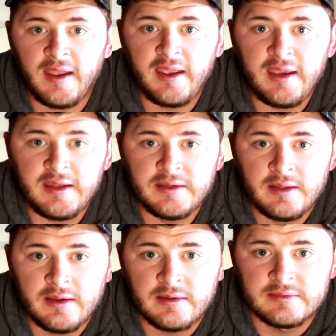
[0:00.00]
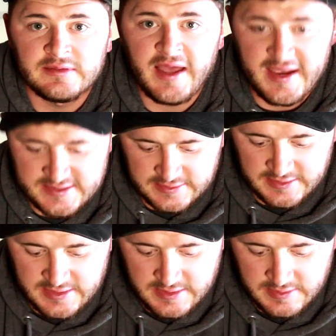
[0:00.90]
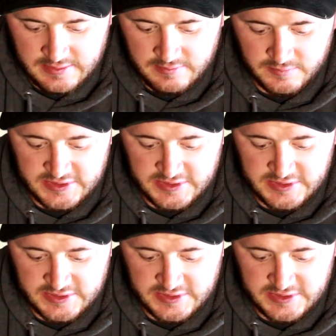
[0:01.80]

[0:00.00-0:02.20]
And lastly, we're